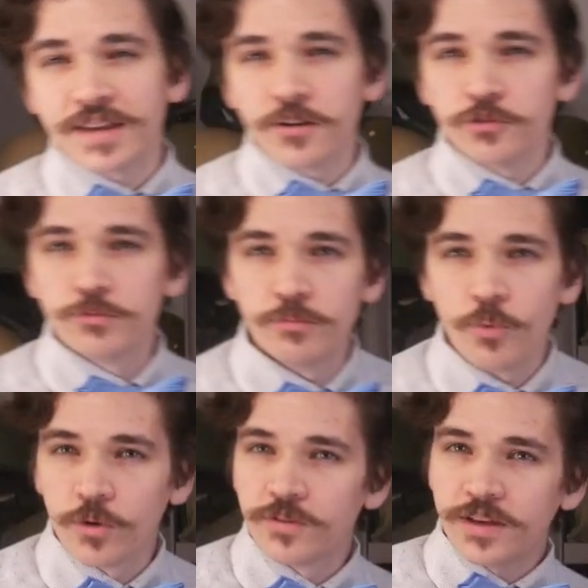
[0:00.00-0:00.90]
out a little bit
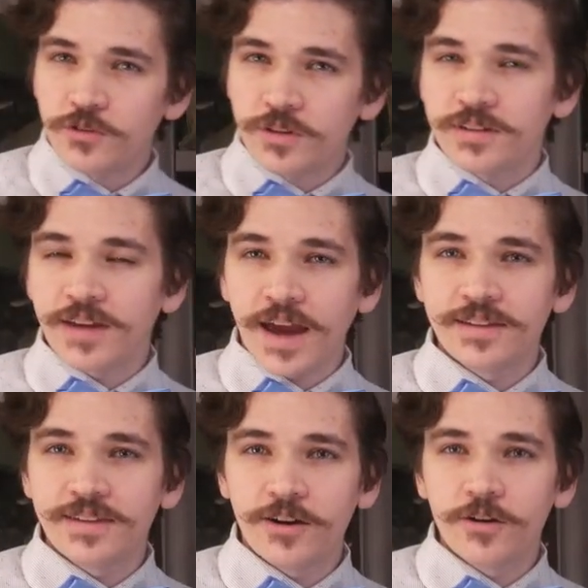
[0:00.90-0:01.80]
more that you can kind of
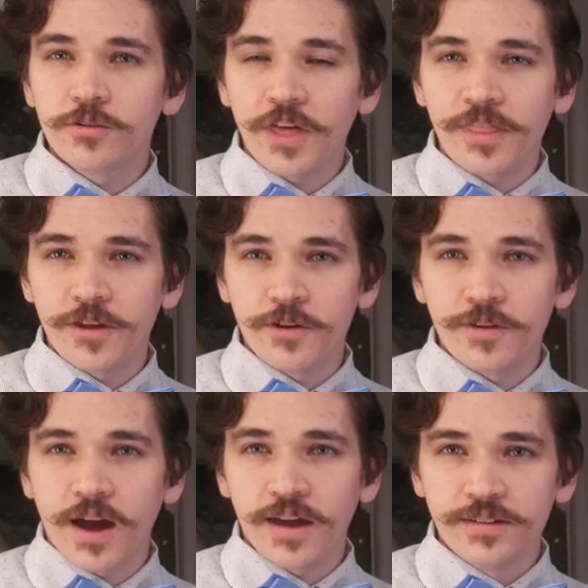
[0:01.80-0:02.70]
tell that they're
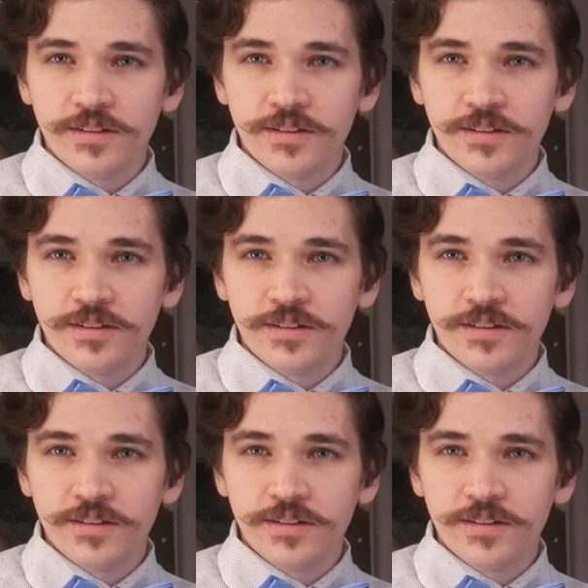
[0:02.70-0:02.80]
not